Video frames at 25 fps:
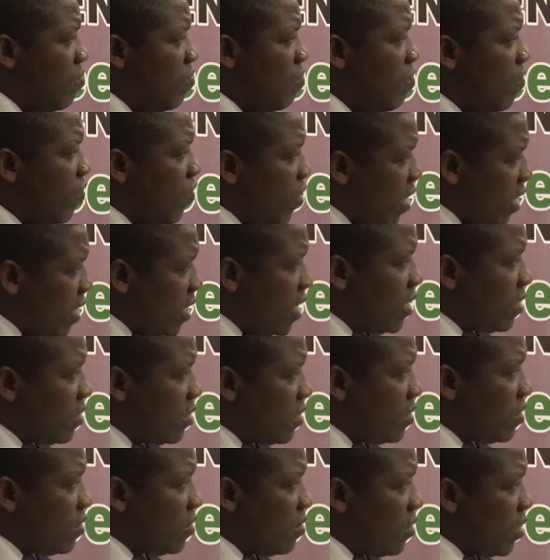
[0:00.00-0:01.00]
various
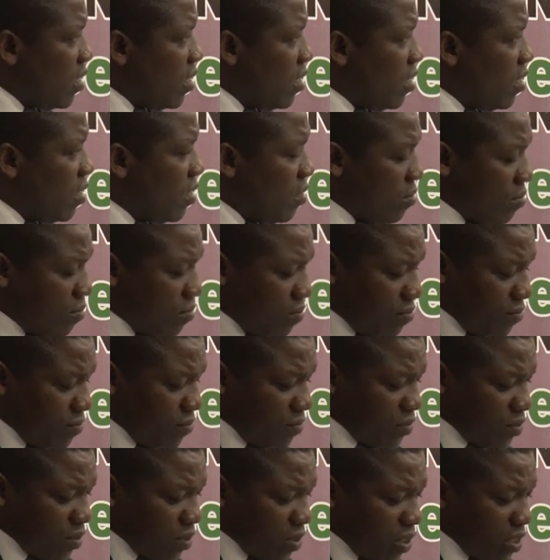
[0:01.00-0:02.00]

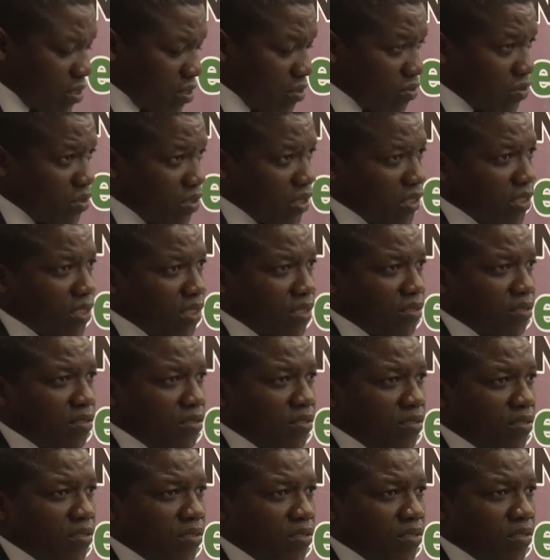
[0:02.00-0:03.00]
sectors.
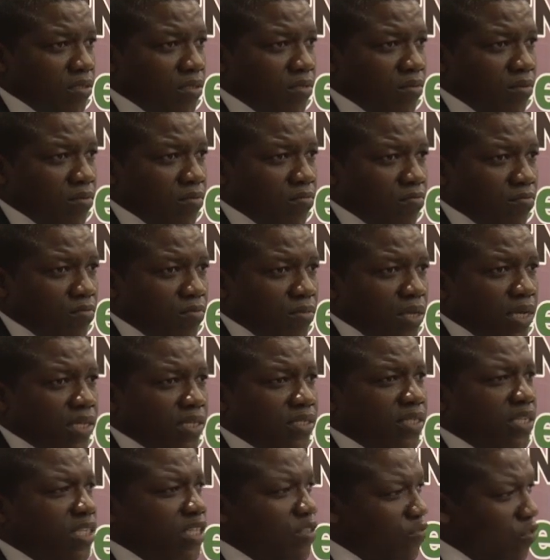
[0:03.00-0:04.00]

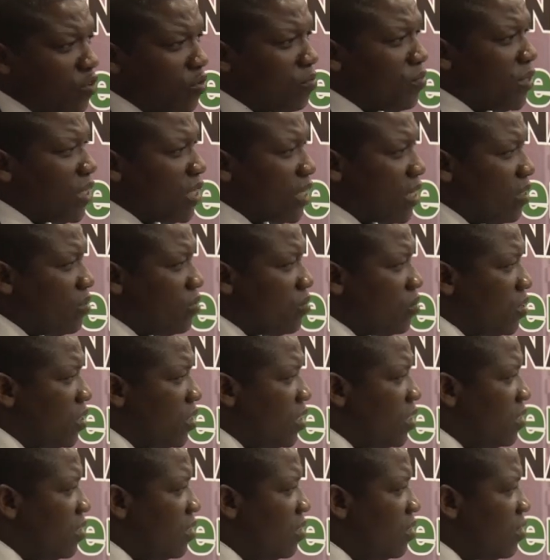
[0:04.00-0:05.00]
As a developing
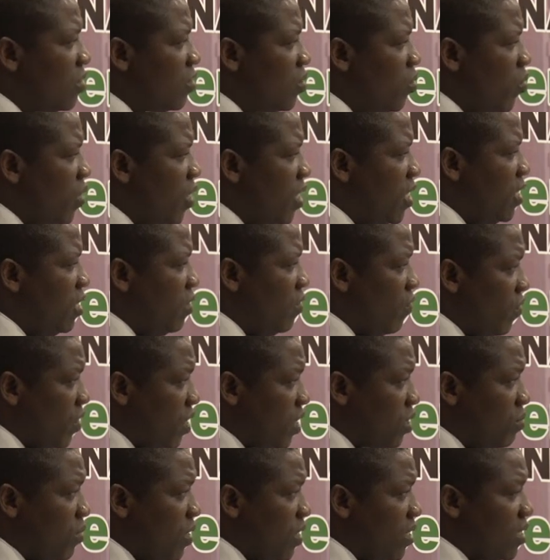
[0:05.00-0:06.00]
country, we need
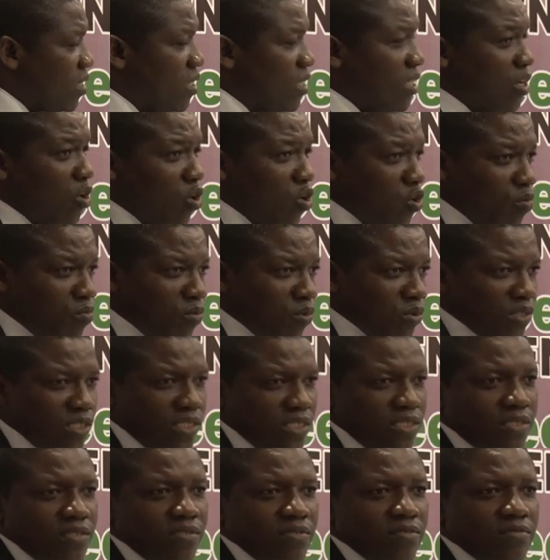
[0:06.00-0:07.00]
investment in almost
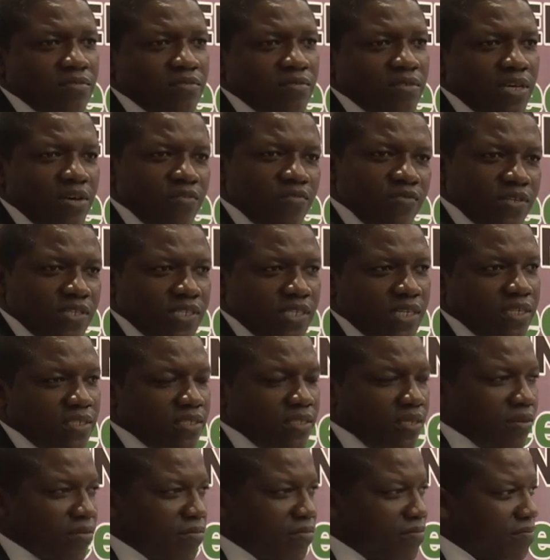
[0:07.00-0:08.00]
every
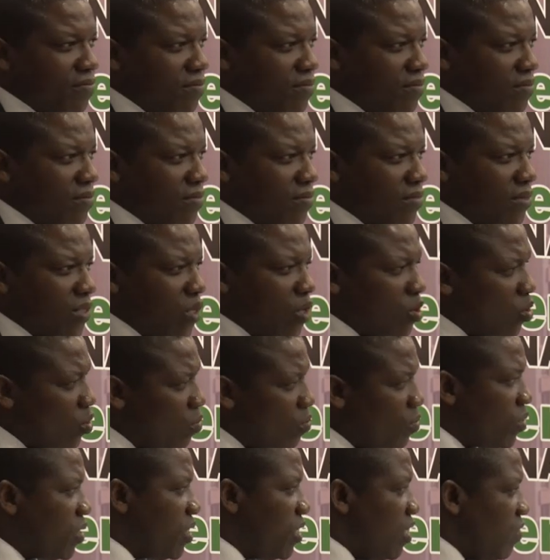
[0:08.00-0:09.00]
sector.
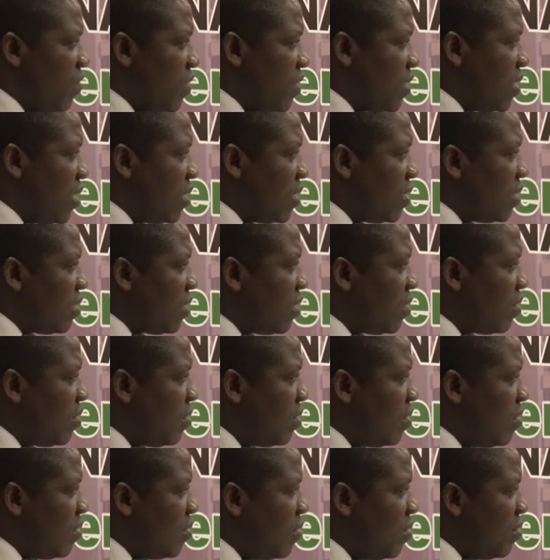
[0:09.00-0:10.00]
Almost every sector.
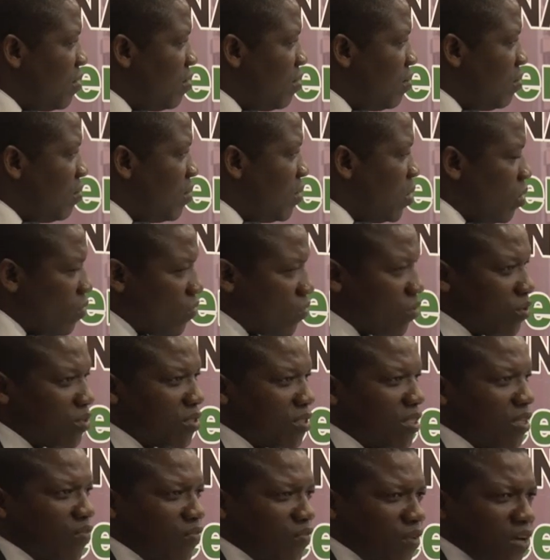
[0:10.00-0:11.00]
Of course,
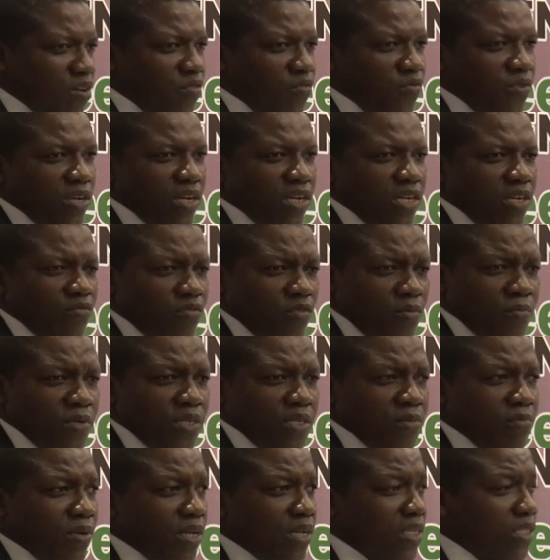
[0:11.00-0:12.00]
the 5-year
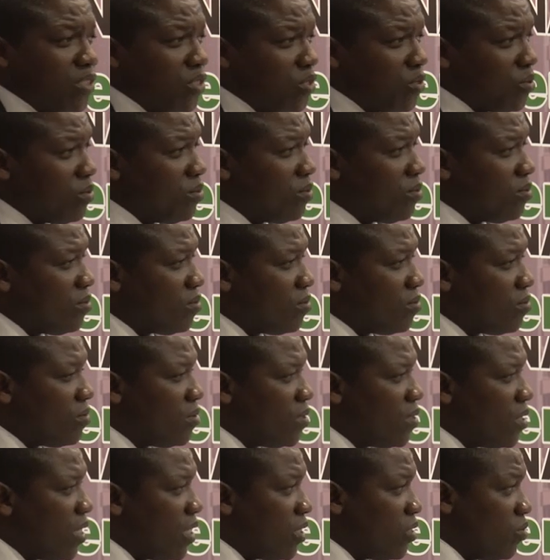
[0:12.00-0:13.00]
development plan 2
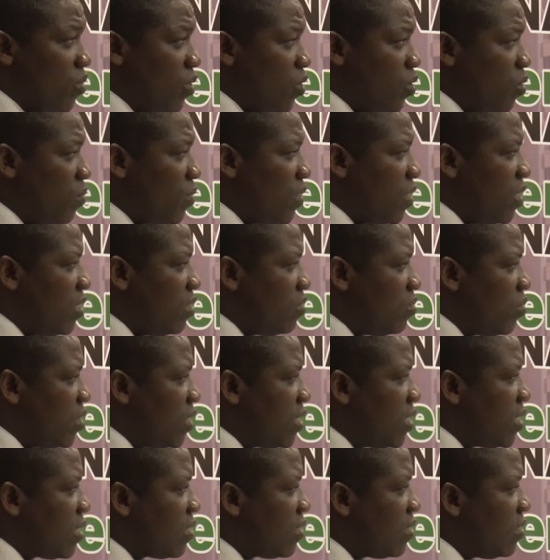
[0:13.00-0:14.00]
that we adopted in
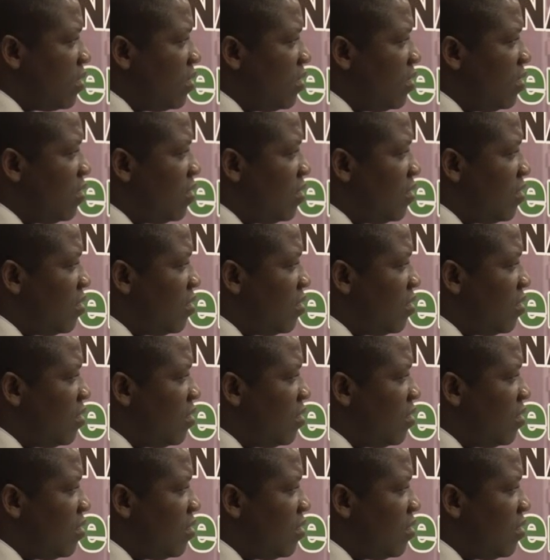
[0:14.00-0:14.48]
2016